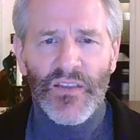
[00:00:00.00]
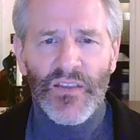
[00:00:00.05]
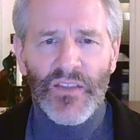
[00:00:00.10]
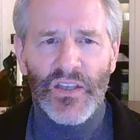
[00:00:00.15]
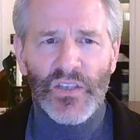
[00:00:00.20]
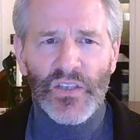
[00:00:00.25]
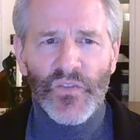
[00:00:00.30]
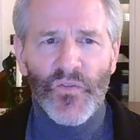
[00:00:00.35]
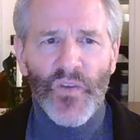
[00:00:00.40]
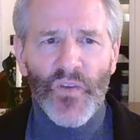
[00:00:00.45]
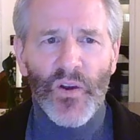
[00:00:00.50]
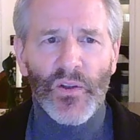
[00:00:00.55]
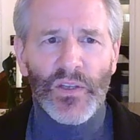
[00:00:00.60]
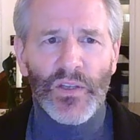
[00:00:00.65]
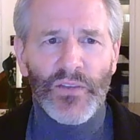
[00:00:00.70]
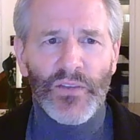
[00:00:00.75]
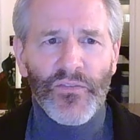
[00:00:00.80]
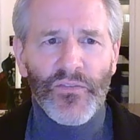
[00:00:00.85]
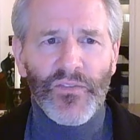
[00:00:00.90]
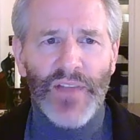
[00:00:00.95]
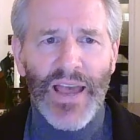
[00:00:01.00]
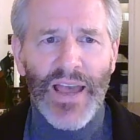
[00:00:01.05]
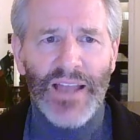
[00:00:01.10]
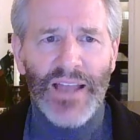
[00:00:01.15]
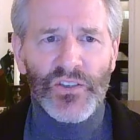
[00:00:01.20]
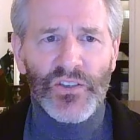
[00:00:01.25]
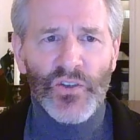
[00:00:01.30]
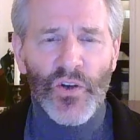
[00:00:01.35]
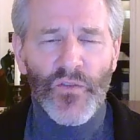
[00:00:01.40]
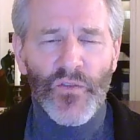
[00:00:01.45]
this fairly
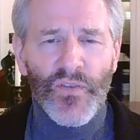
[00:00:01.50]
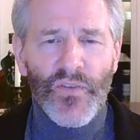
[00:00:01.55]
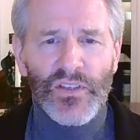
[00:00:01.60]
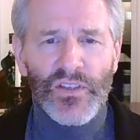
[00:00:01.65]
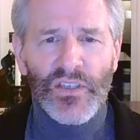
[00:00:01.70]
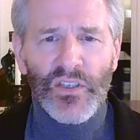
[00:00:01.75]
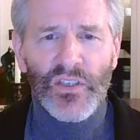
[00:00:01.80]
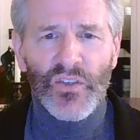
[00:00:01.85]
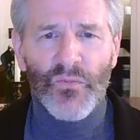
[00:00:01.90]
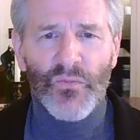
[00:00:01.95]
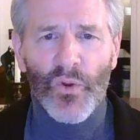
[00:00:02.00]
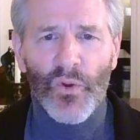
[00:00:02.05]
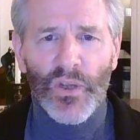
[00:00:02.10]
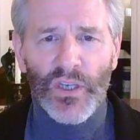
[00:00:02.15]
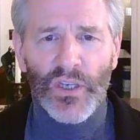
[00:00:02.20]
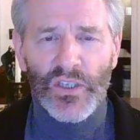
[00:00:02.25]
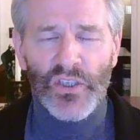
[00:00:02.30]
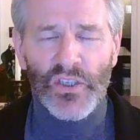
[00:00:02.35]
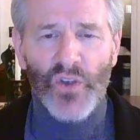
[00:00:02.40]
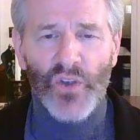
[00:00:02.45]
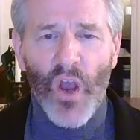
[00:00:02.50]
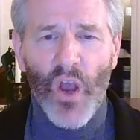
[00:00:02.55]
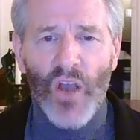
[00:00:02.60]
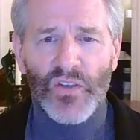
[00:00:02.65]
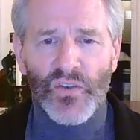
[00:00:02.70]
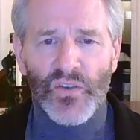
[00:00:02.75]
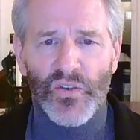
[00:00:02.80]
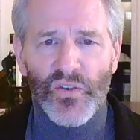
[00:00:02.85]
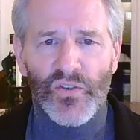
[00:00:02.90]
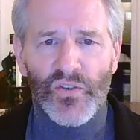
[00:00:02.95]
flat surface into more like a
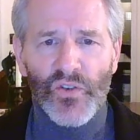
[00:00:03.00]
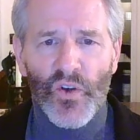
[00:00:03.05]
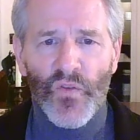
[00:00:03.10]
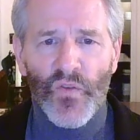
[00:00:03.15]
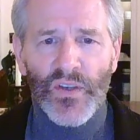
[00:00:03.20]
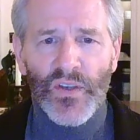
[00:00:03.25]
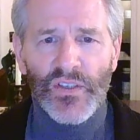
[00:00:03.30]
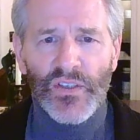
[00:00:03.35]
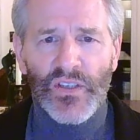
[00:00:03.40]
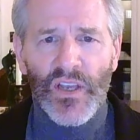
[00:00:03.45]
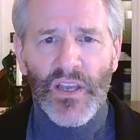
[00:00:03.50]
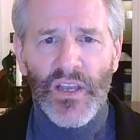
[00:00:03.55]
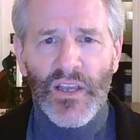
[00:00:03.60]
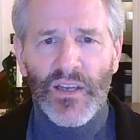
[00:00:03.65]
saucer surface.